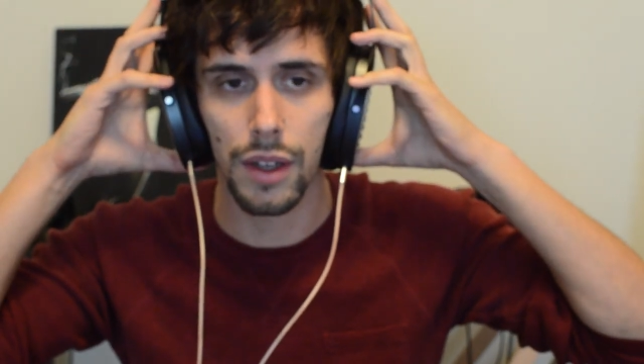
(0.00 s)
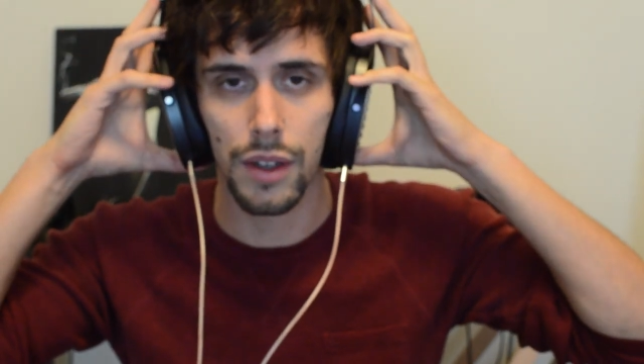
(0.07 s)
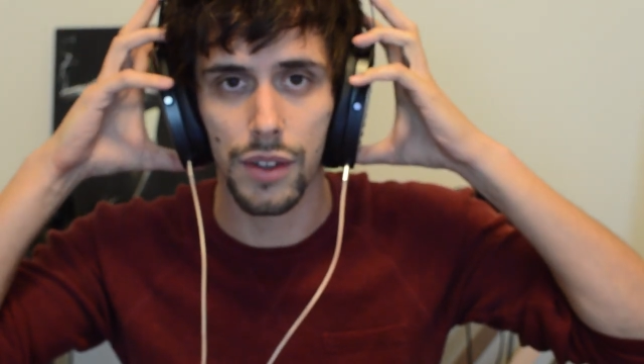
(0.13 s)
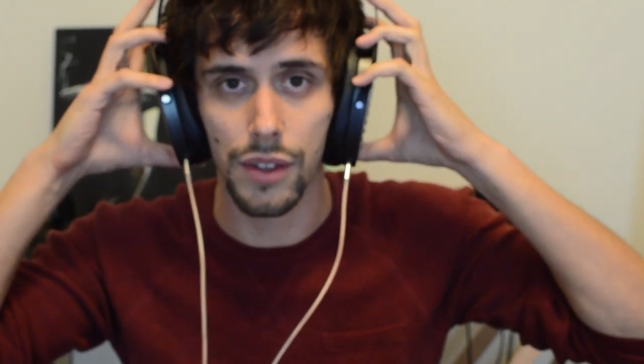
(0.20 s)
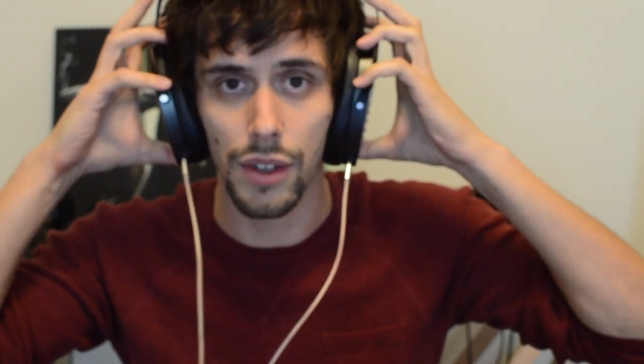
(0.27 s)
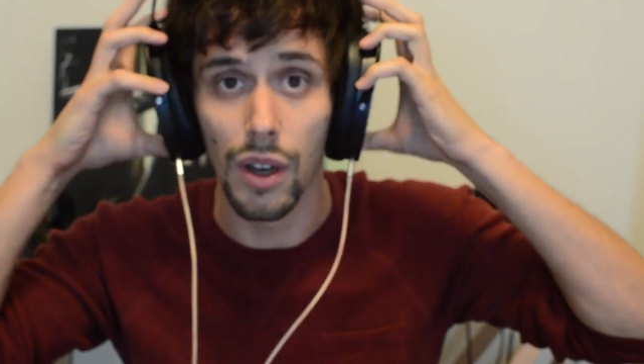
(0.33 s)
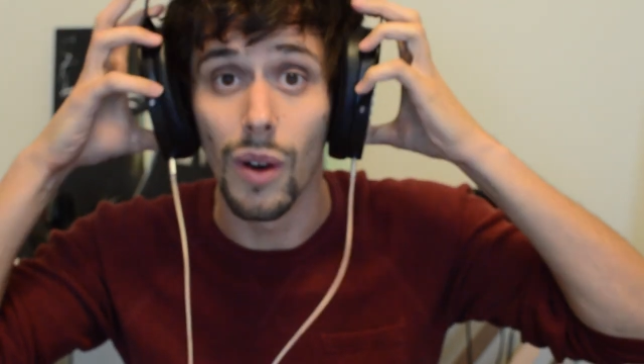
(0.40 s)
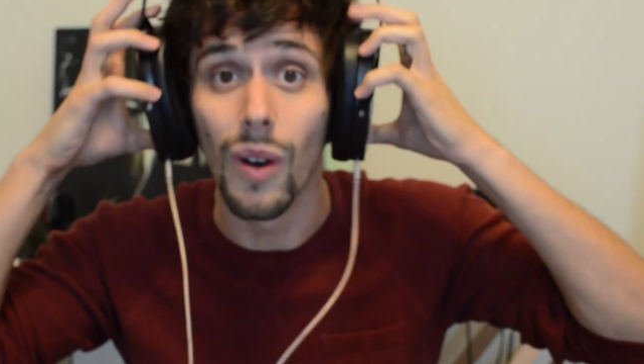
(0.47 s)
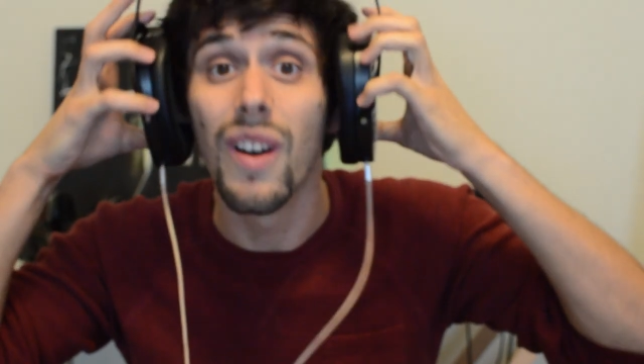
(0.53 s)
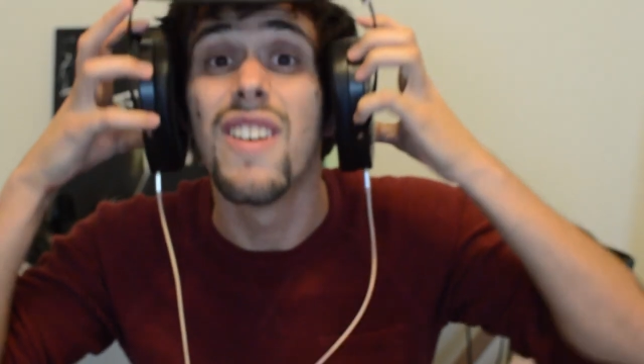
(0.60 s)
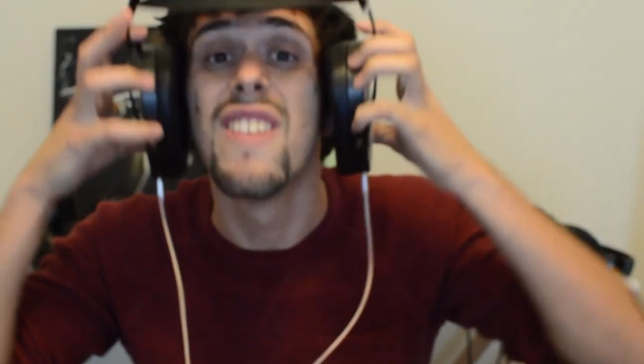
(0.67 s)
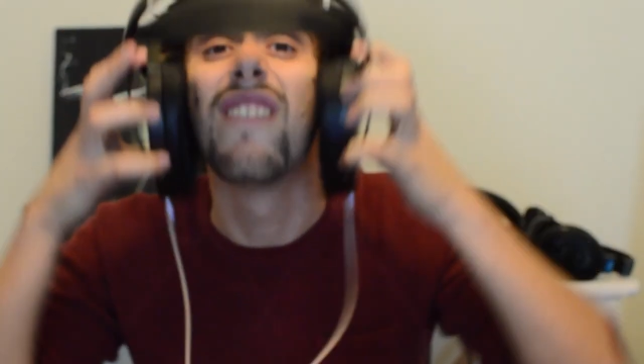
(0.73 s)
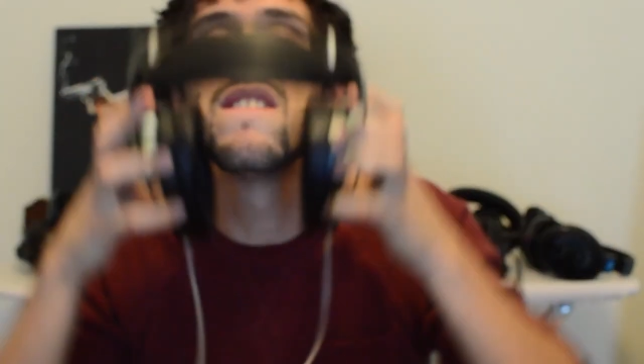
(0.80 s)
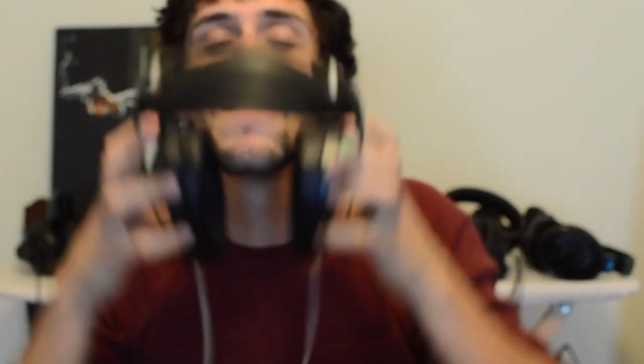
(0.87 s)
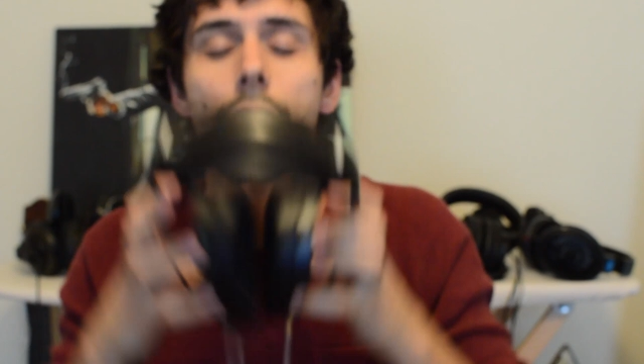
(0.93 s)
So
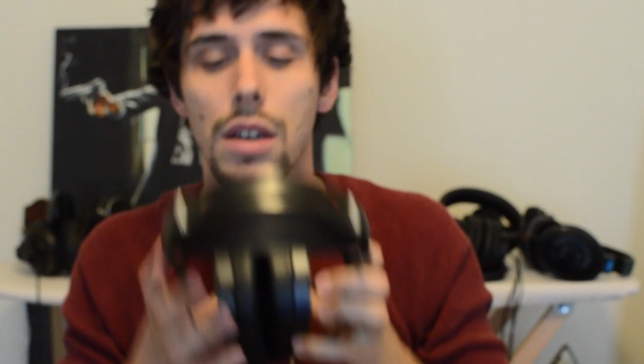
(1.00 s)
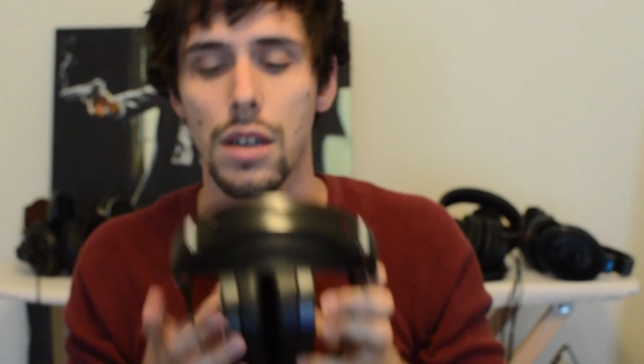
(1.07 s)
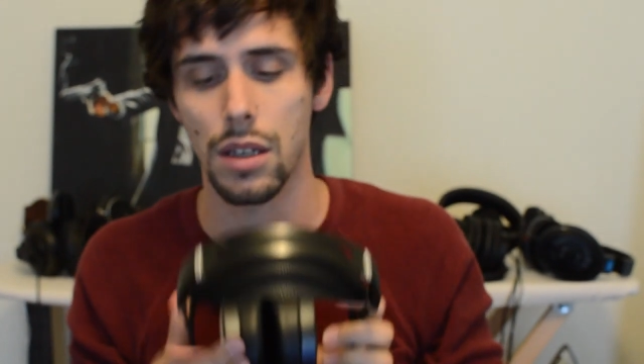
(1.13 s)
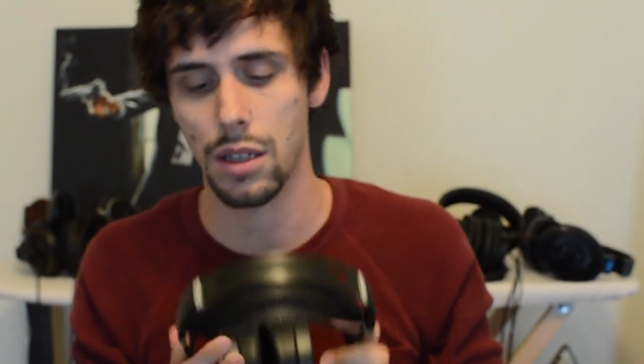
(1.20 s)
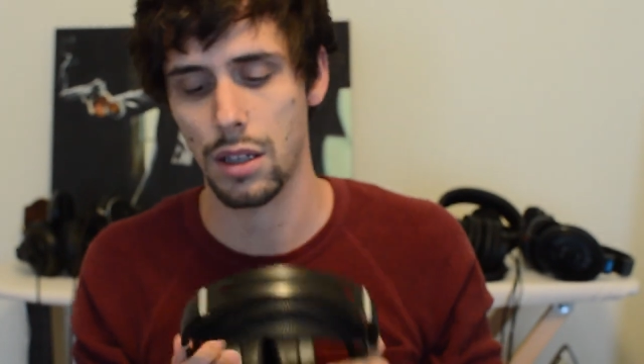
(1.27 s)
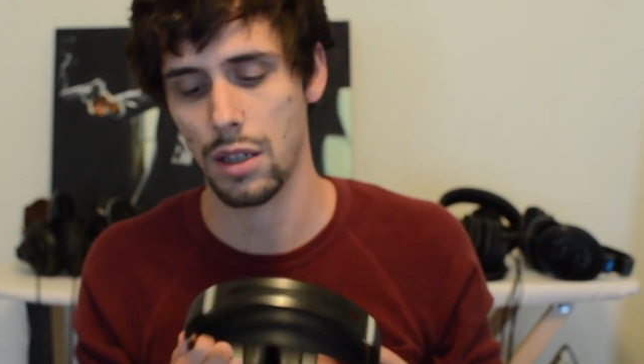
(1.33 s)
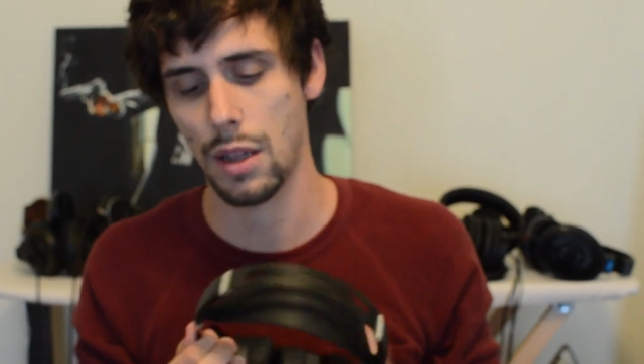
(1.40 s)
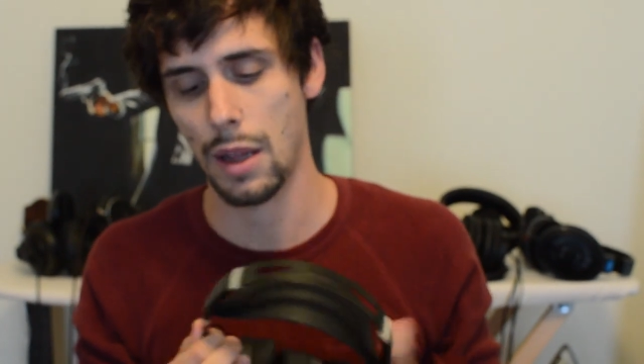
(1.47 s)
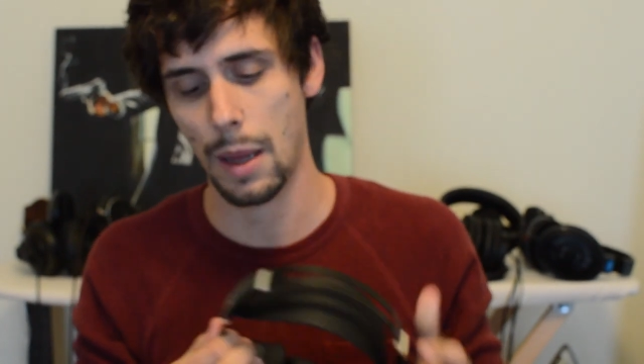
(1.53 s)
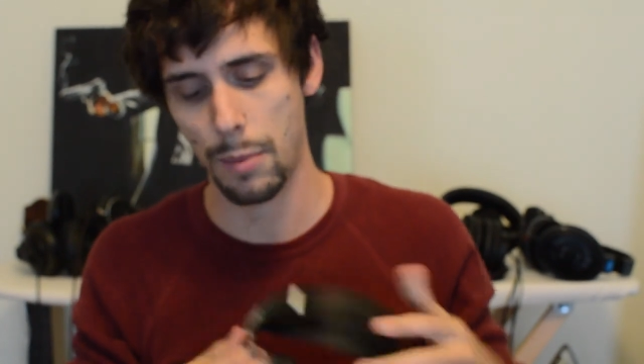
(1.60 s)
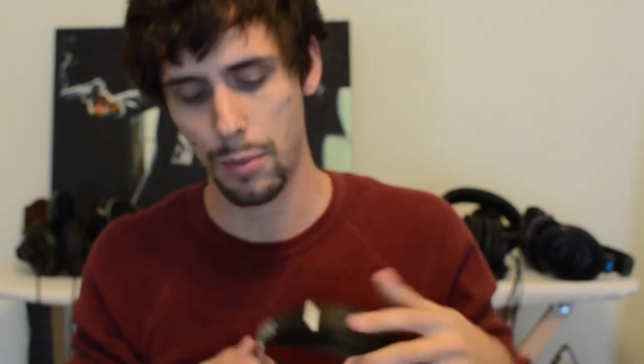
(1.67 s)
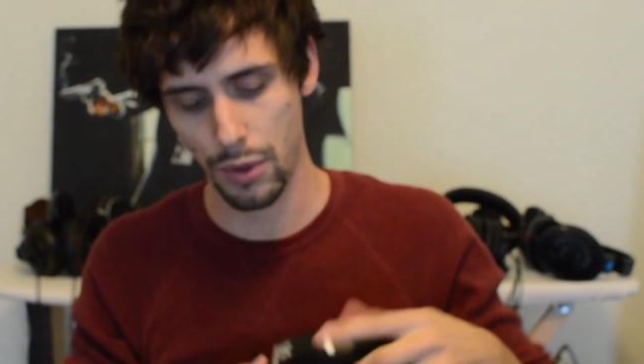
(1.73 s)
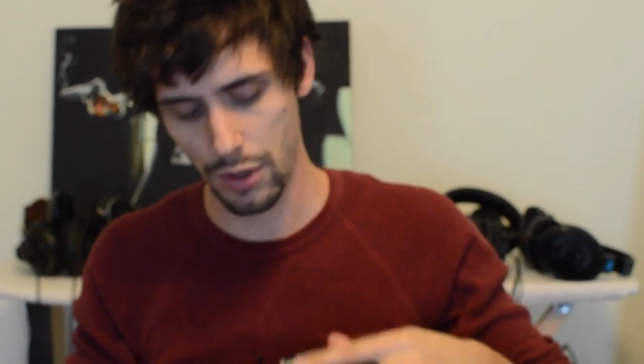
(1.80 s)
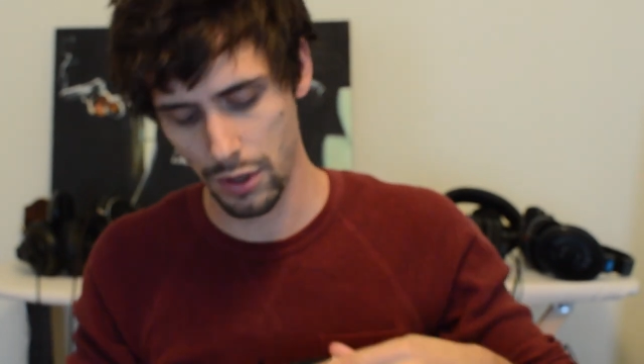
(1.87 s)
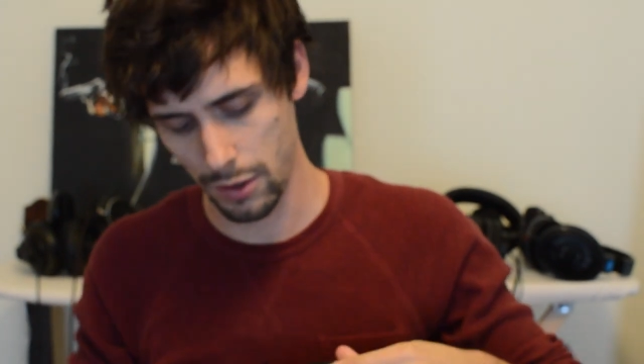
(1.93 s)
I
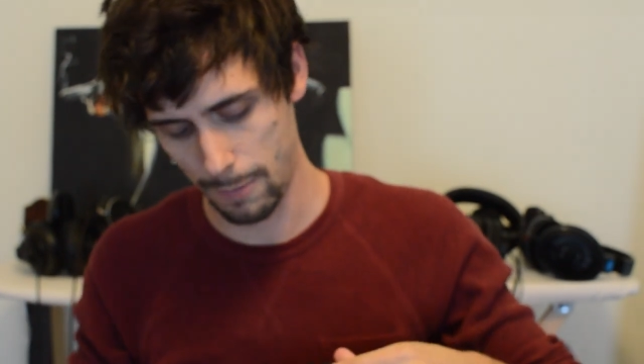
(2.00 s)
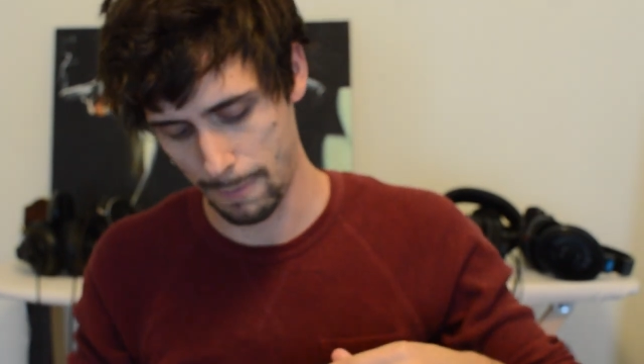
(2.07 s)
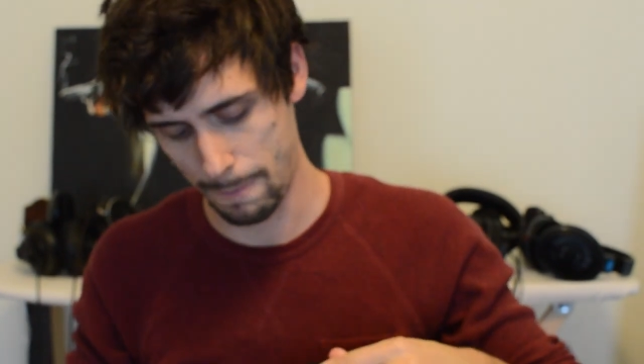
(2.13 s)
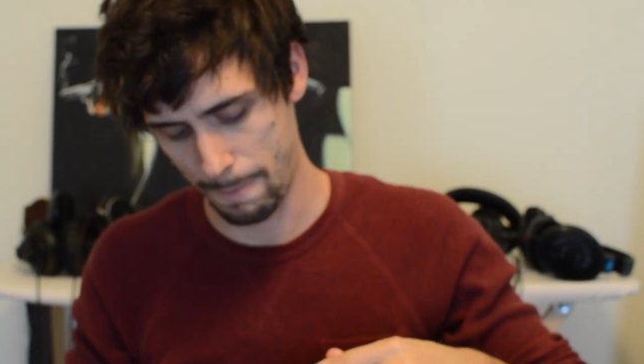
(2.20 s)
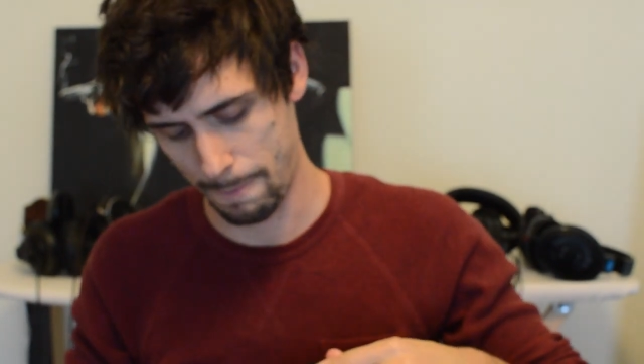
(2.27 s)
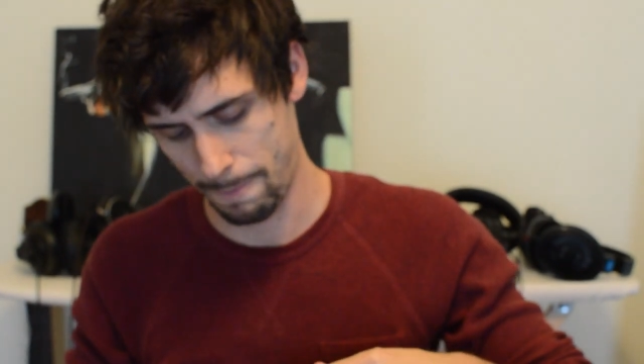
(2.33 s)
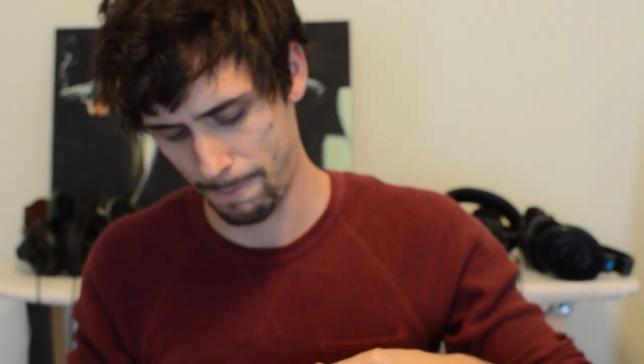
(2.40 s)
put them